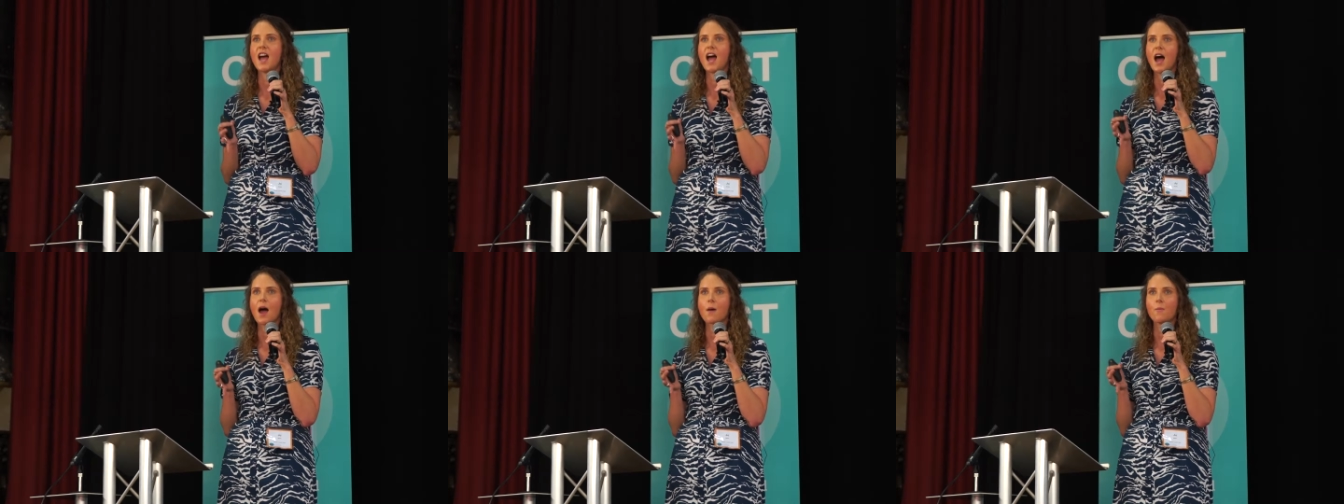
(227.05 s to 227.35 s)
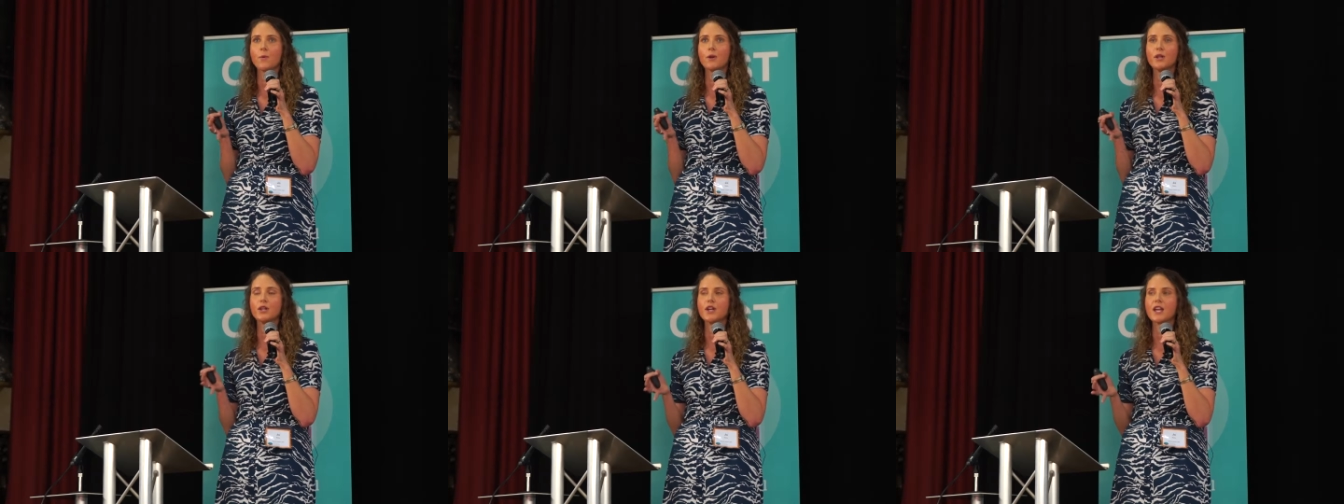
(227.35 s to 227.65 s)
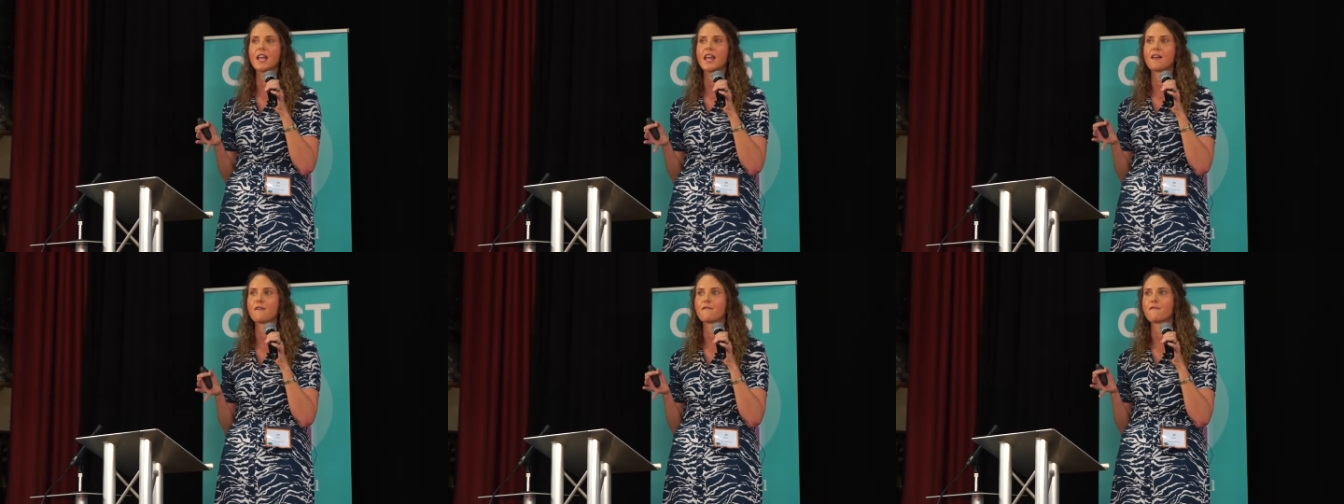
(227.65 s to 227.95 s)
and we're
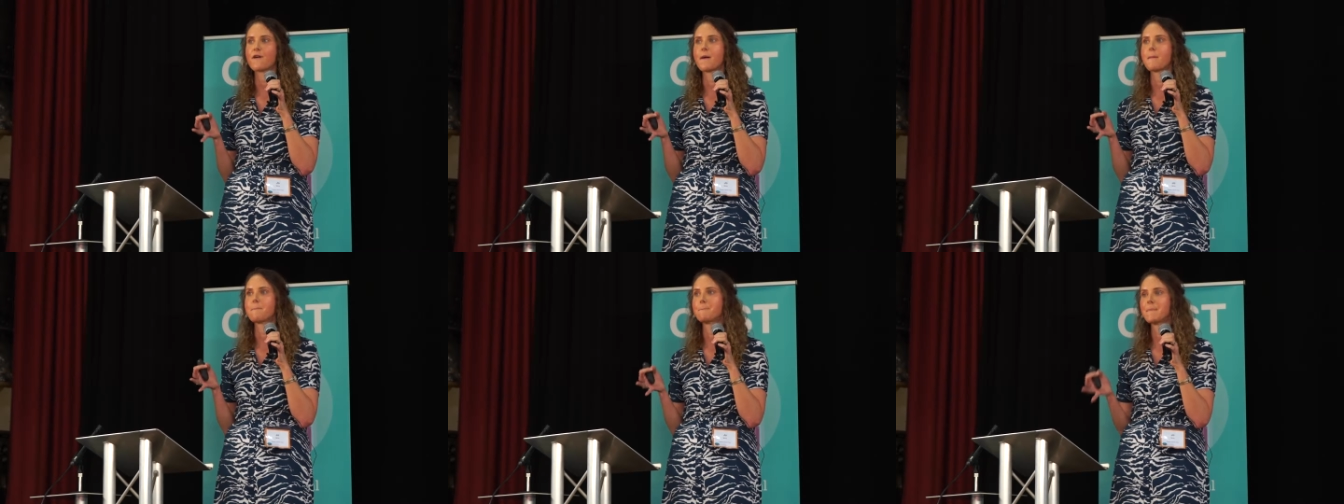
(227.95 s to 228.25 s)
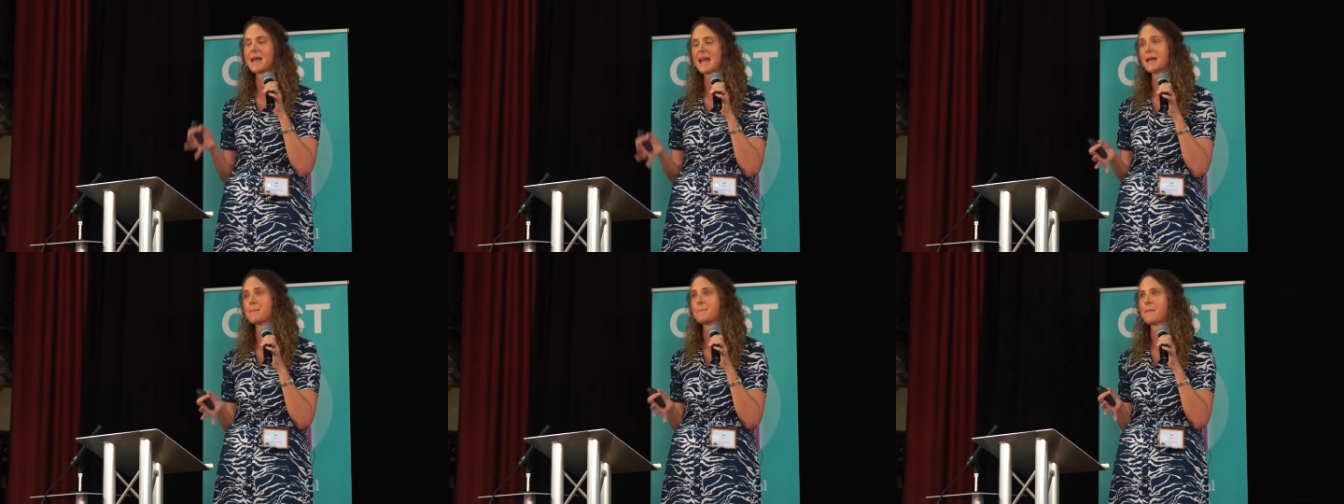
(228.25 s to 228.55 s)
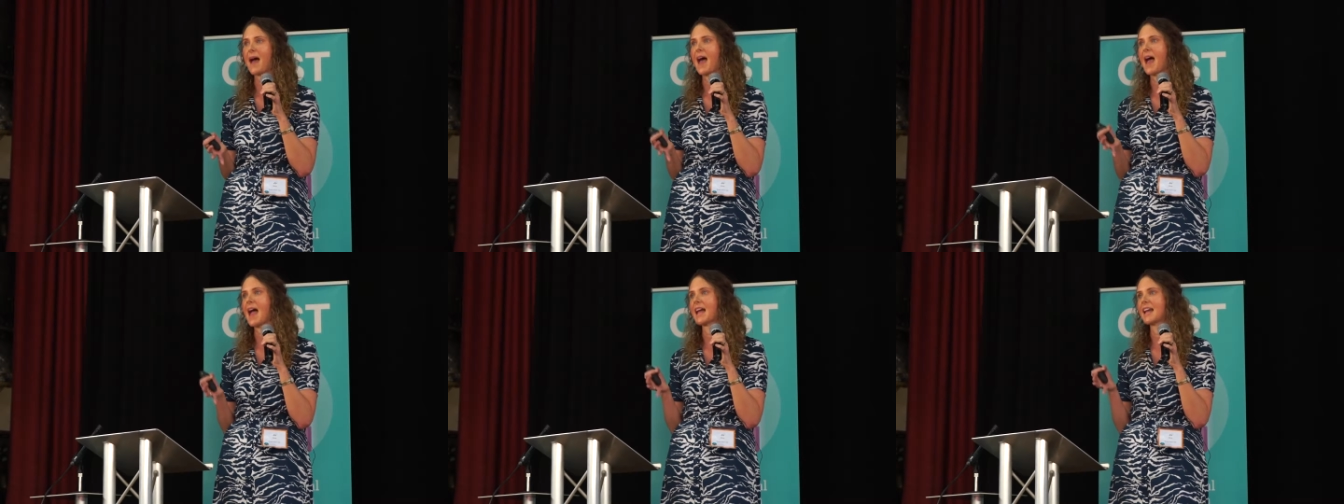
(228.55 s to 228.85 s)
looking for a big
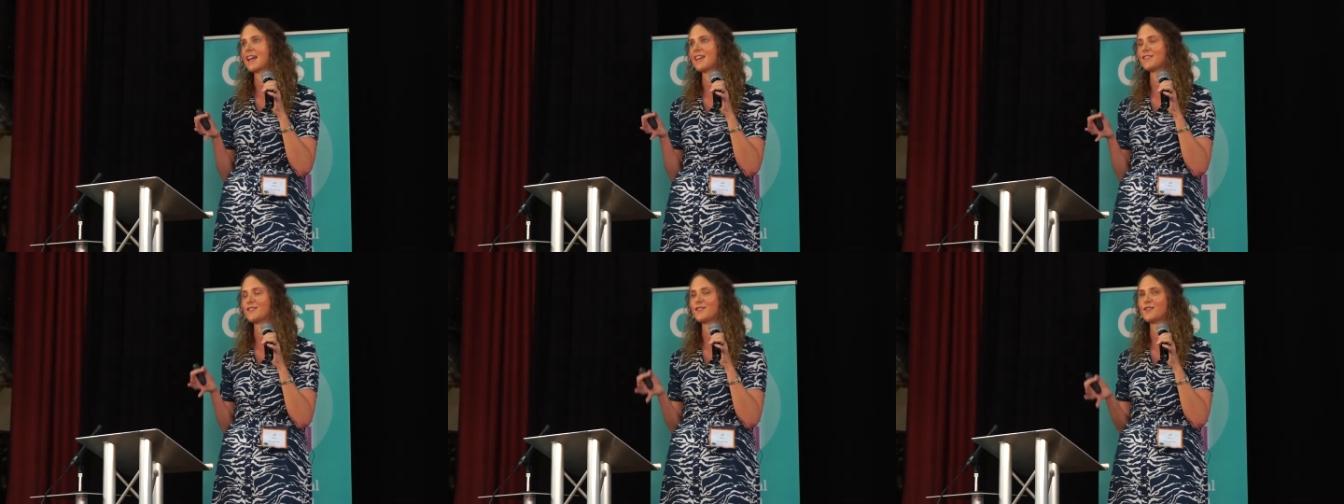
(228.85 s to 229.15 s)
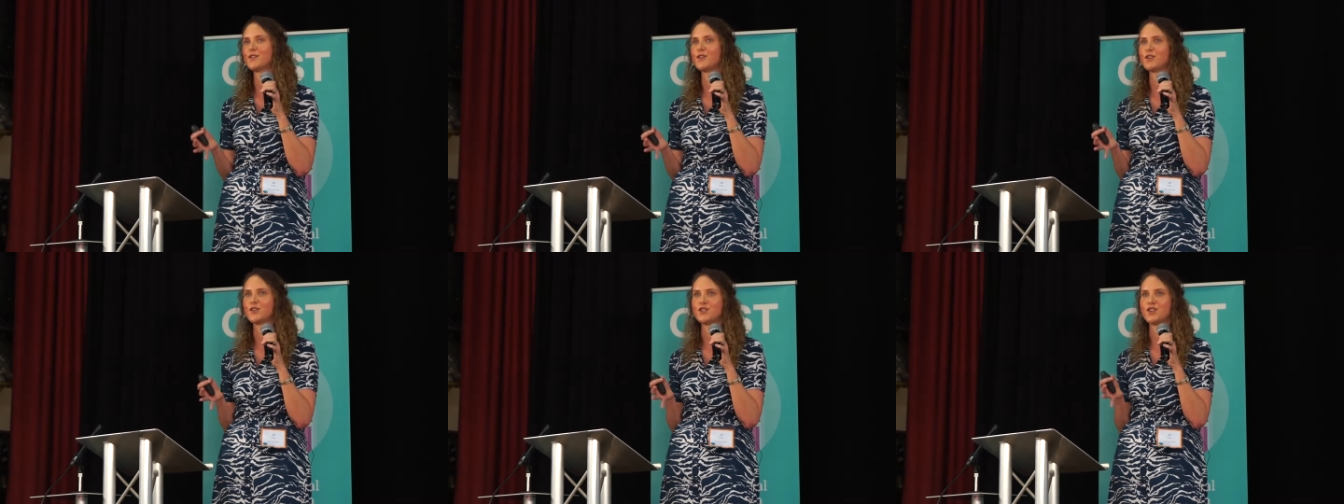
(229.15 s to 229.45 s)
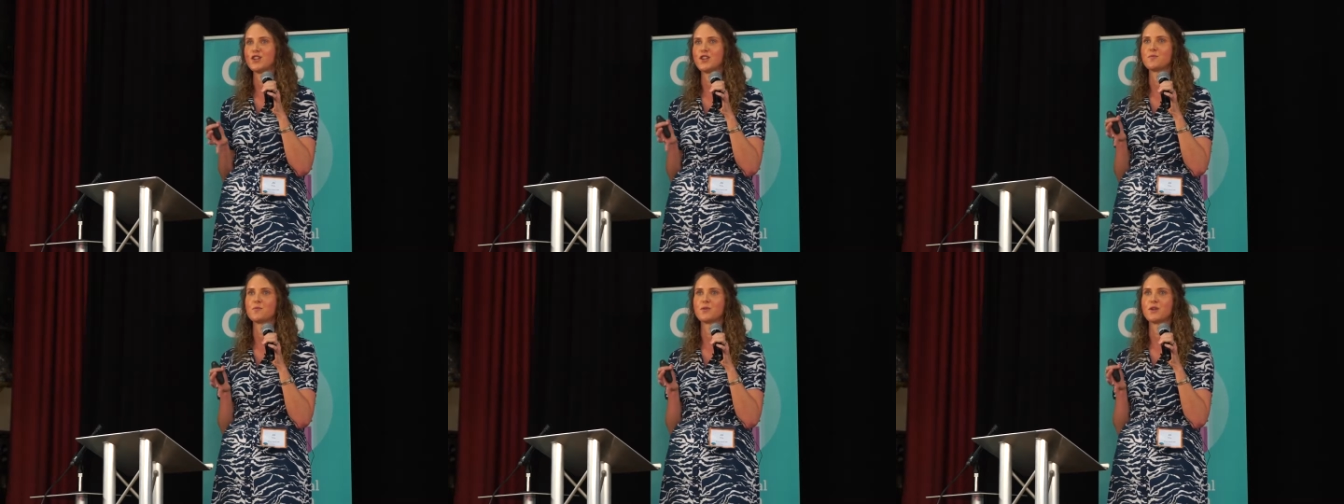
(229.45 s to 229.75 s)
bang solution.